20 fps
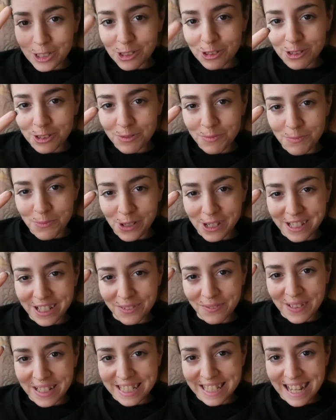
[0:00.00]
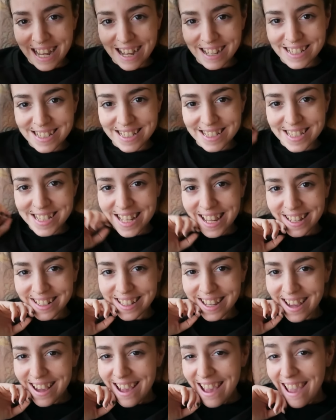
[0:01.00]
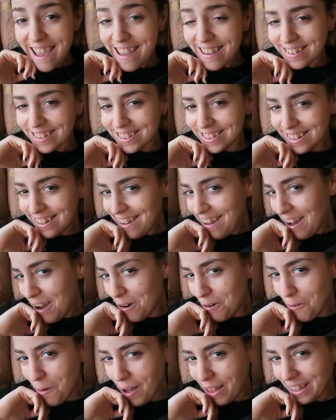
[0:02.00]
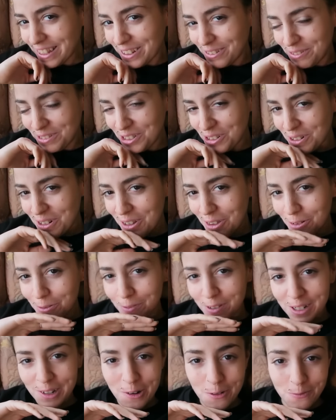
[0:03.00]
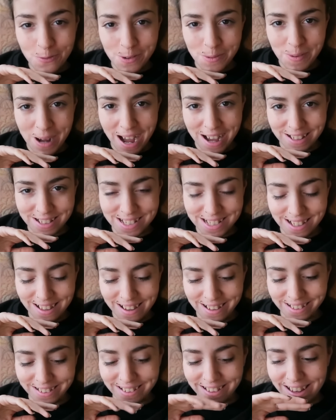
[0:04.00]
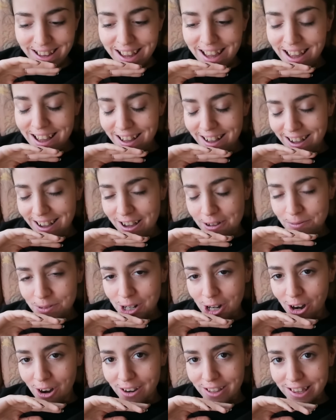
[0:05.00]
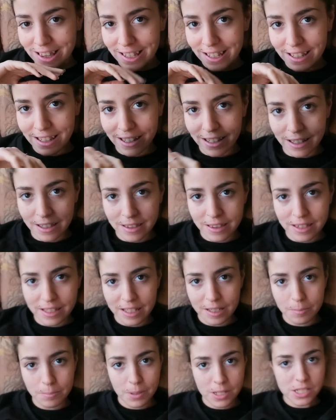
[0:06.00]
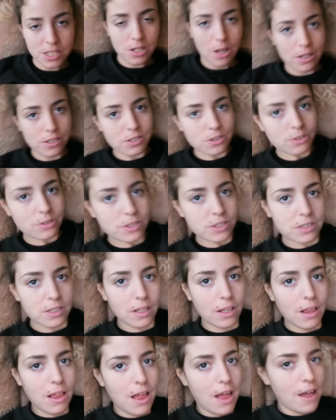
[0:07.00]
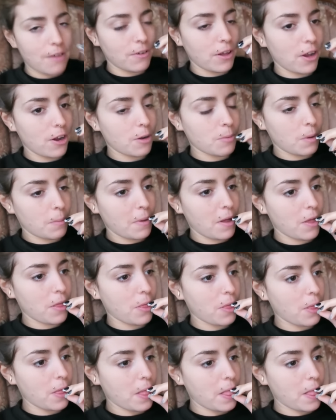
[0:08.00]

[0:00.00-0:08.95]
Good morning, maniacs, it's Xenia and welcome to another video from Iceland. I'm currently in the bus hostel still. I have a hair in my mouth.